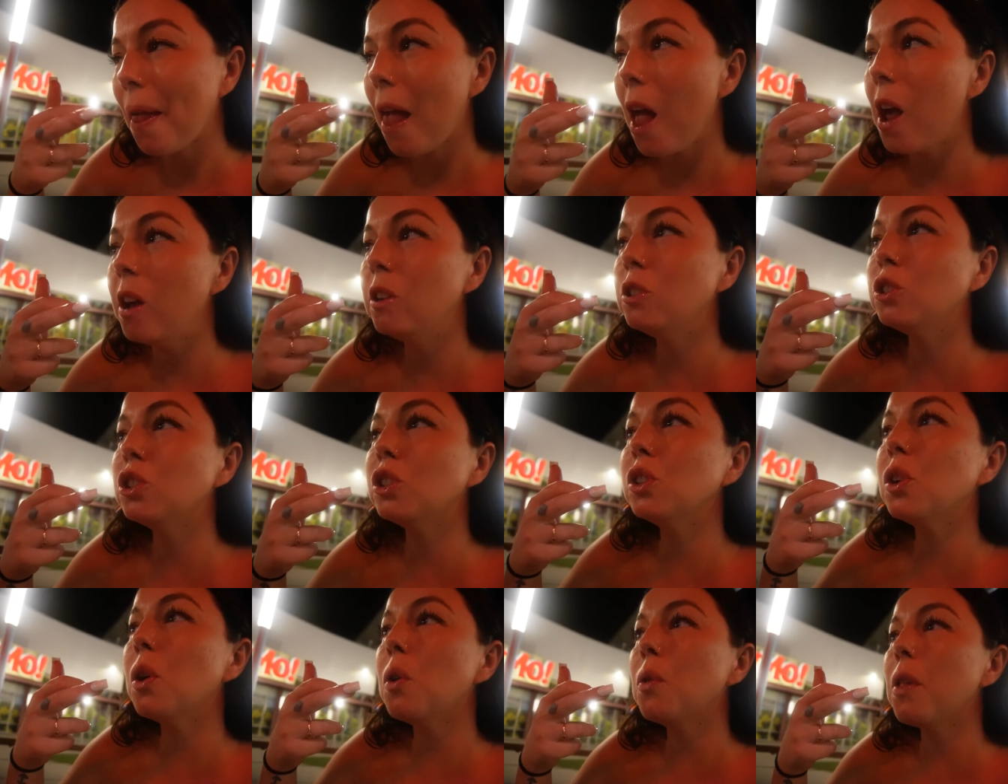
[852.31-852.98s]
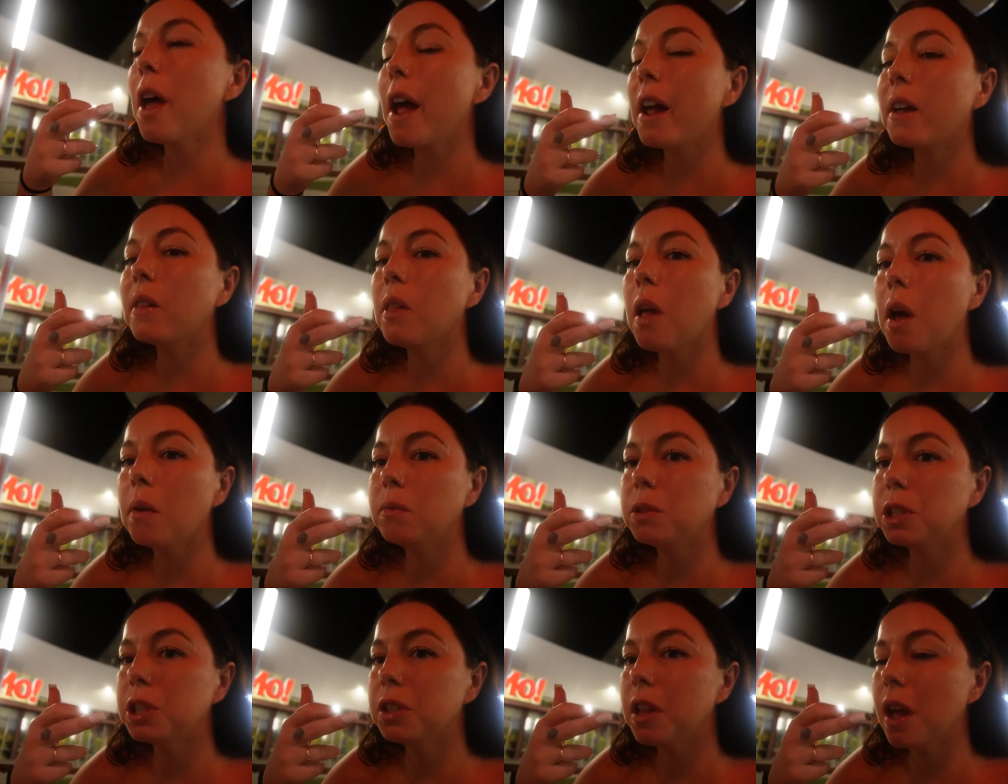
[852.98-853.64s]
I usually don't like
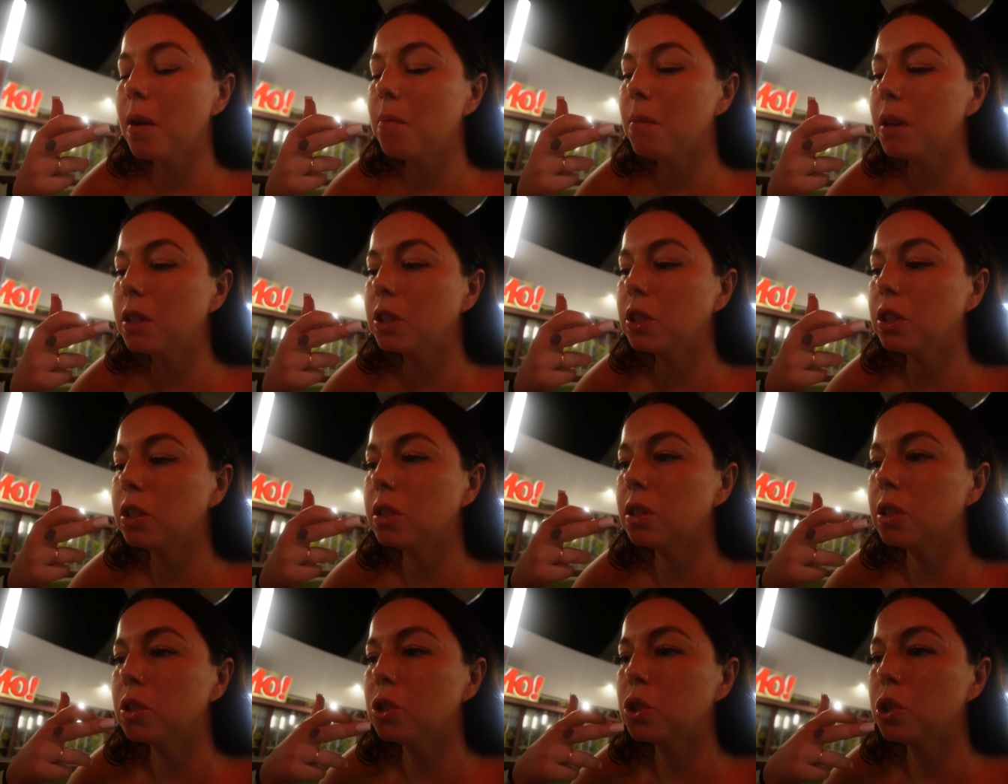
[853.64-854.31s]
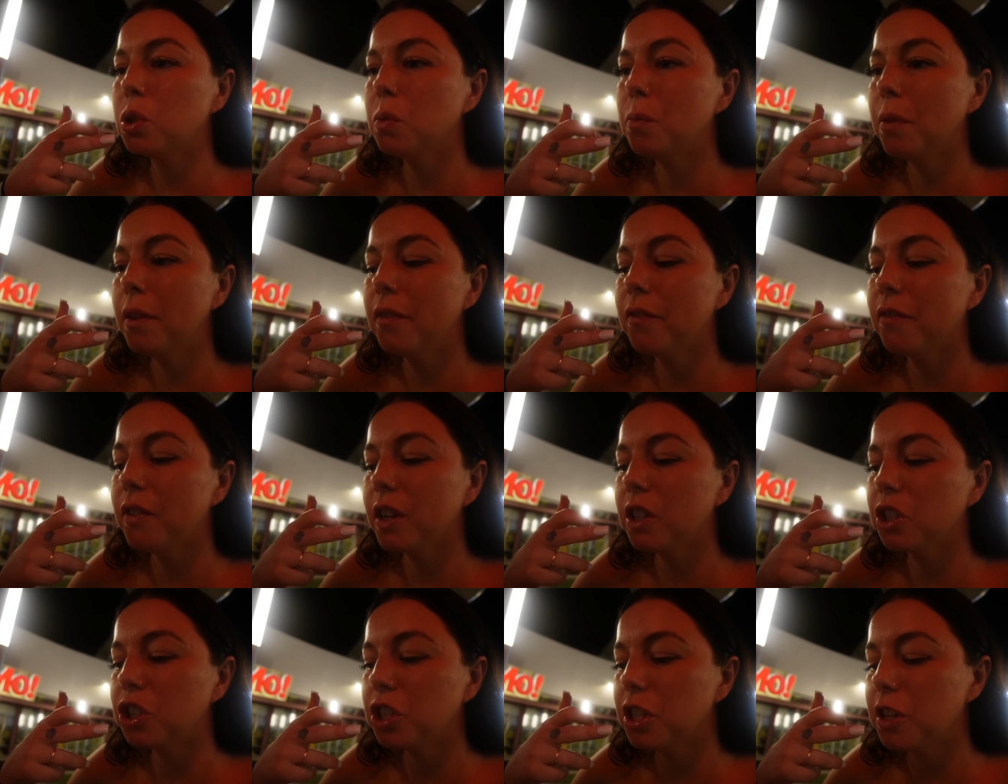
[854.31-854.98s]
lobster that much because it's super
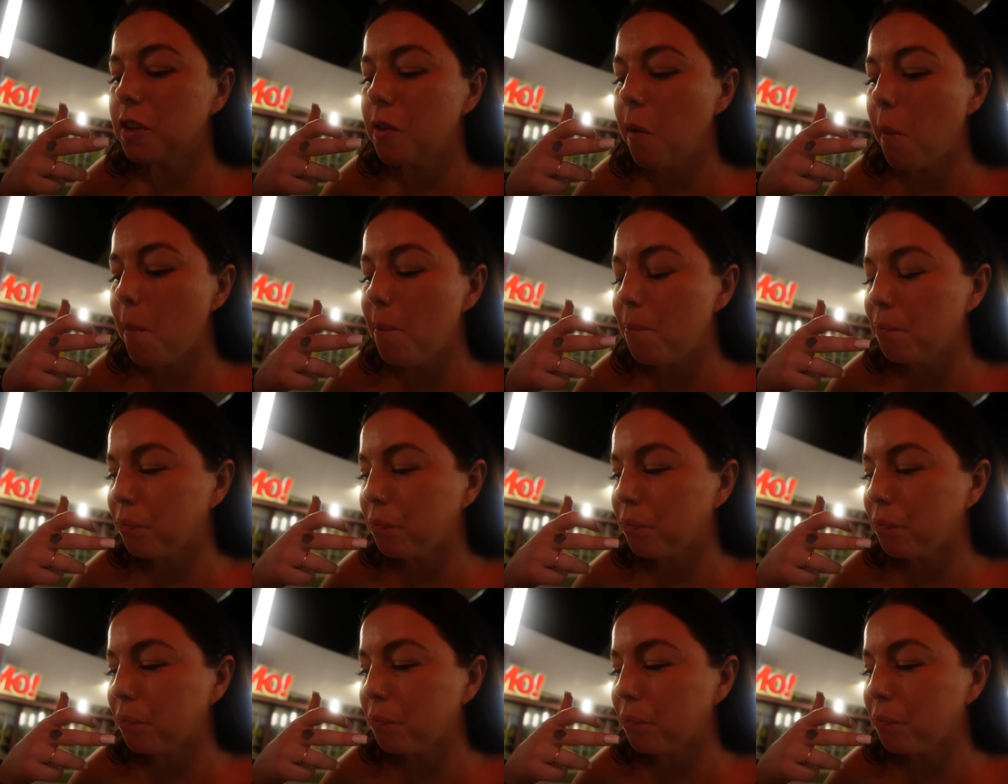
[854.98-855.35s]
fishy.